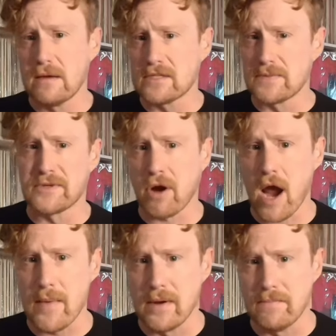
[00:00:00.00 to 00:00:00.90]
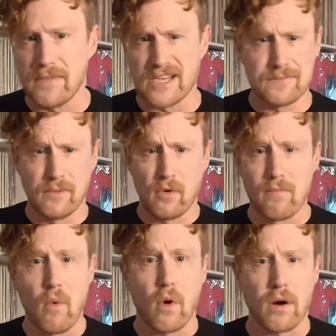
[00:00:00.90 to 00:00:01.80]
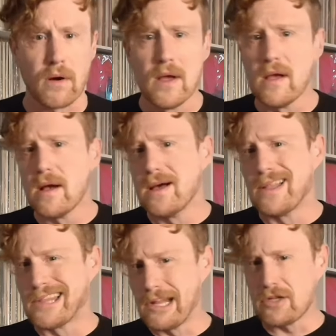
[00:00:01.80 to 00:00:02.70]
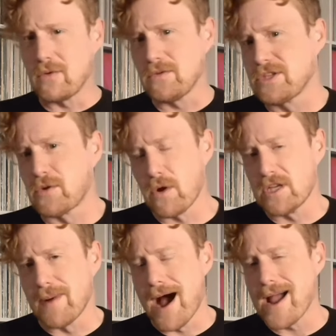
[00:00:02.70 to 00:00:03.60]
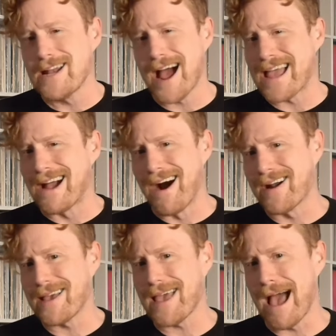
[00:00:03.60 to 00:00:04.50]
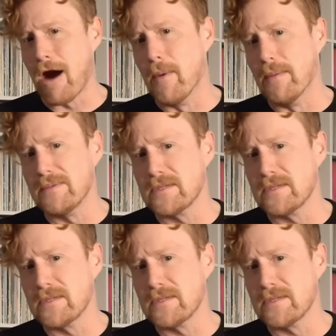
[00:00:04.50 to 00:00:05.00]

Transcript: subscribe, and explore more little-told stories behind iconic albums.